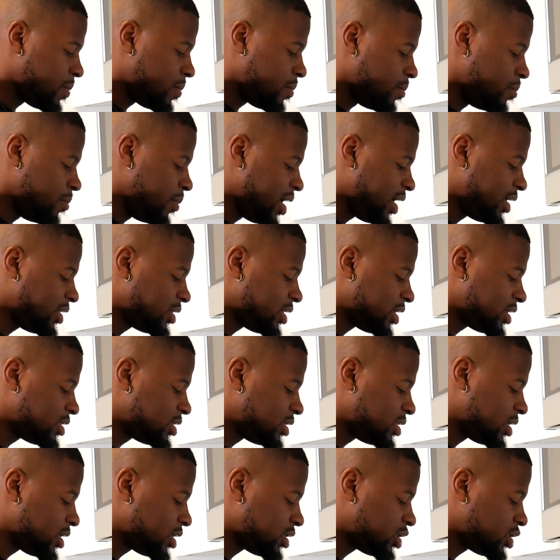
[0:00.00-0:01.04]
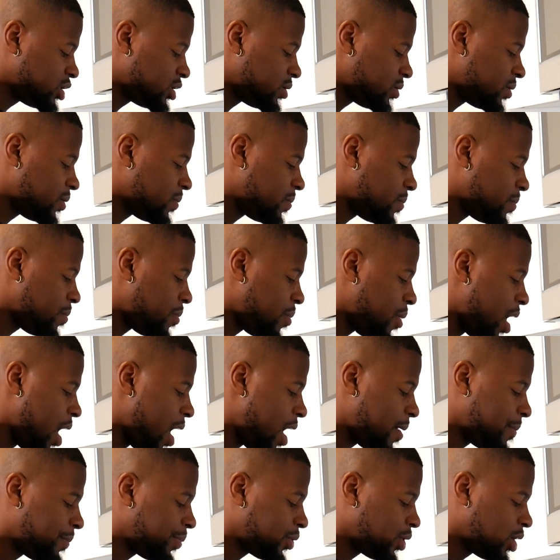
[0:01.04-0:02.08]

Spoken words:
make this dish pop.